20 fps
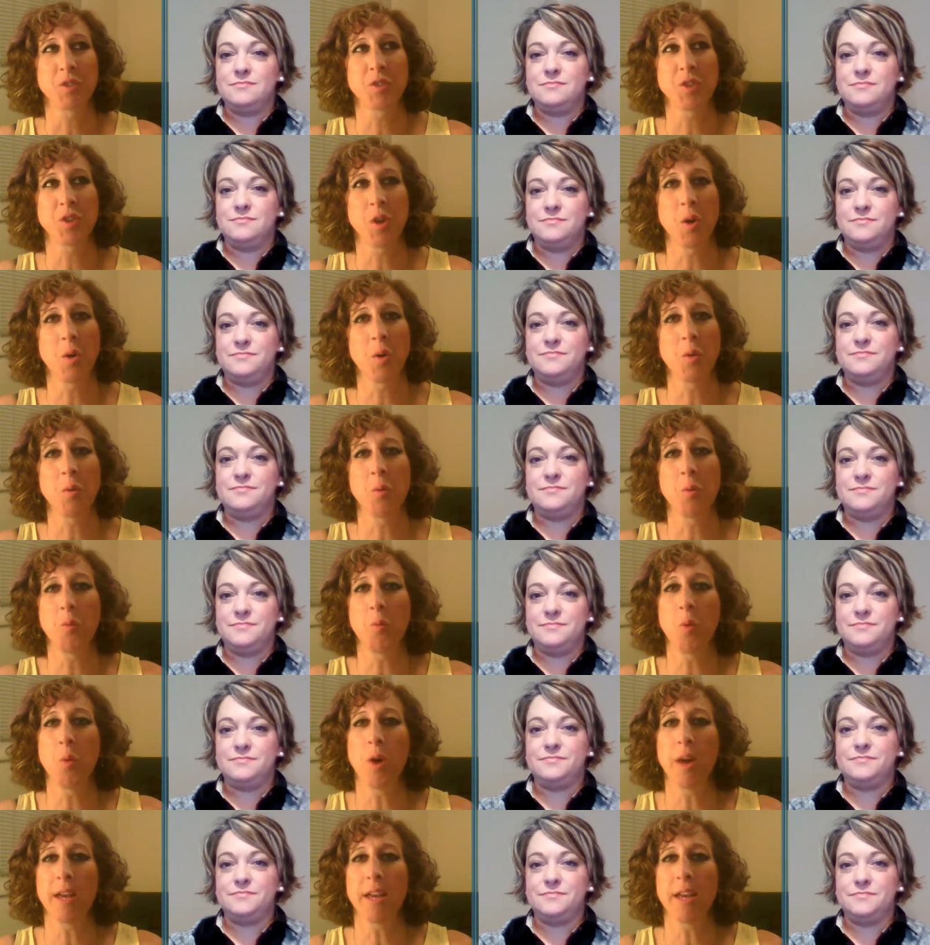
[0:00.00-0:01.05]
Speaker 1: So
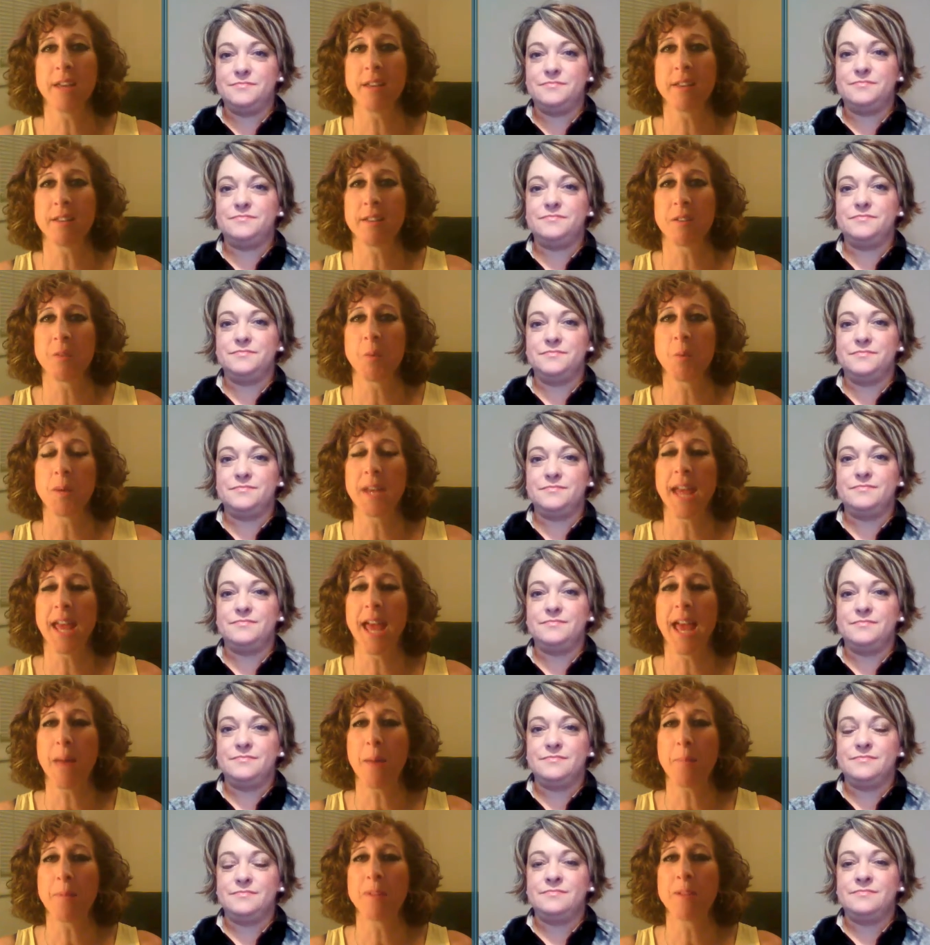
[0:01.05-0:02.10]
what what
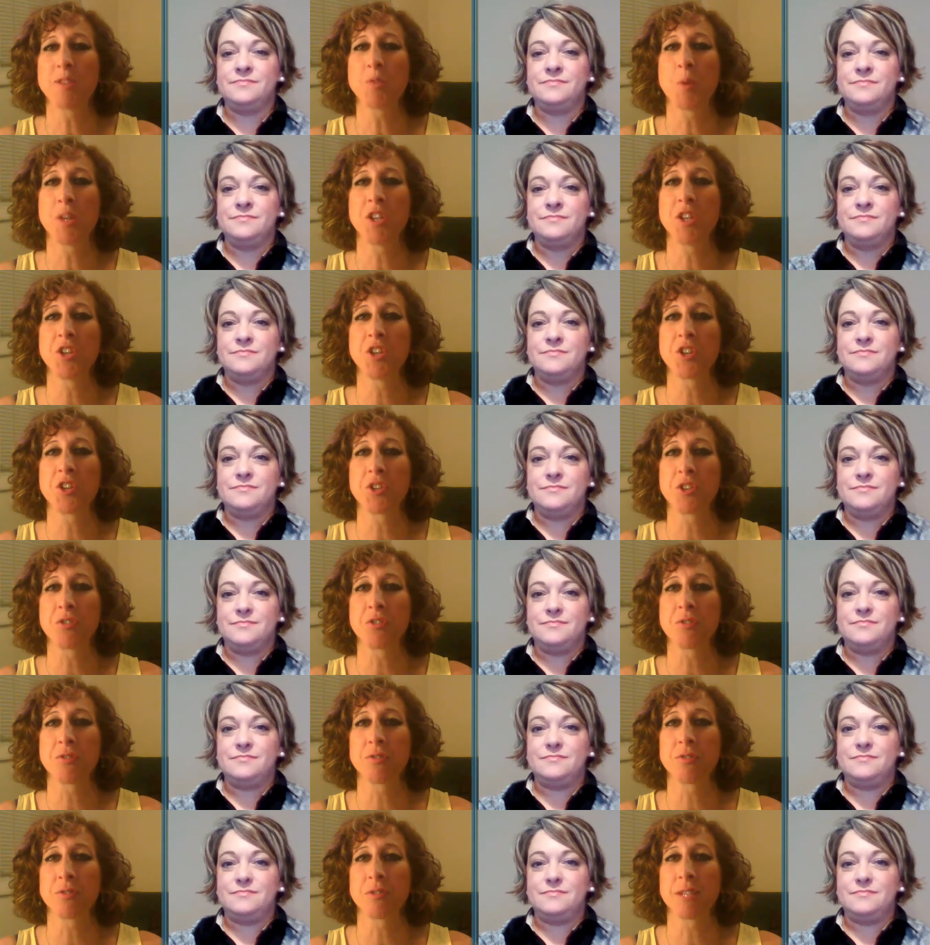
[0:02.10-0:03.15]
happens when
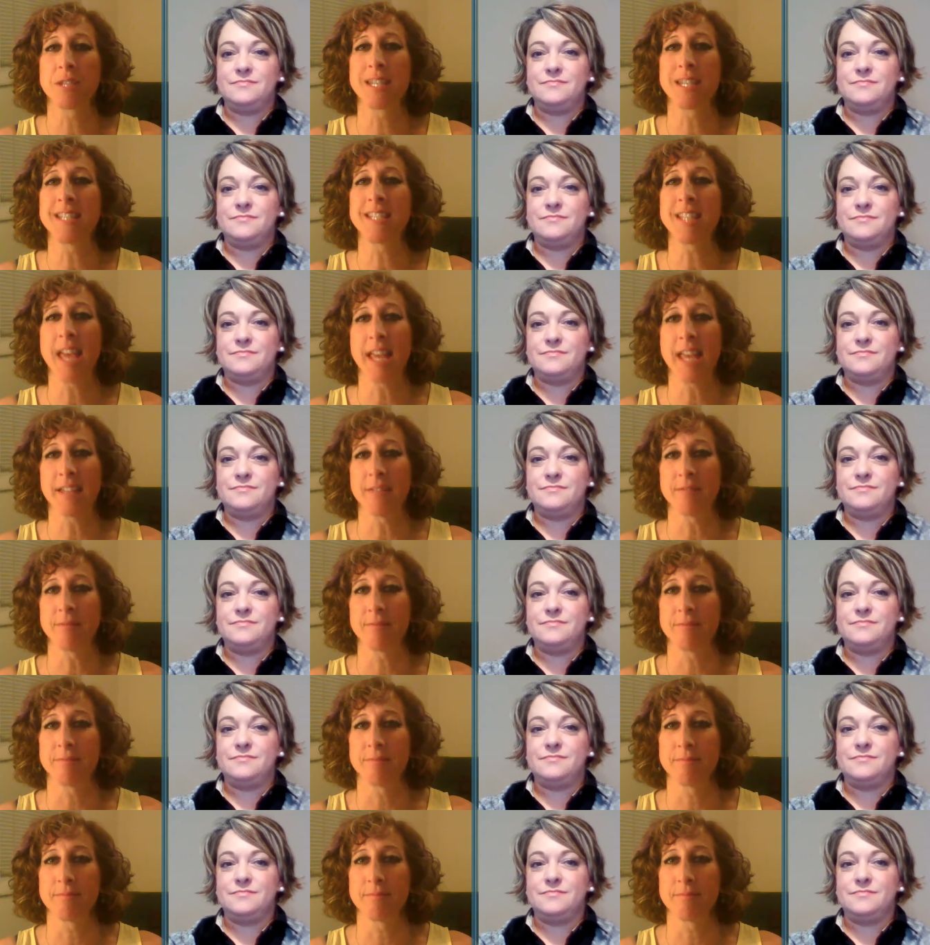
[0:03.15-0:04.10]
you're content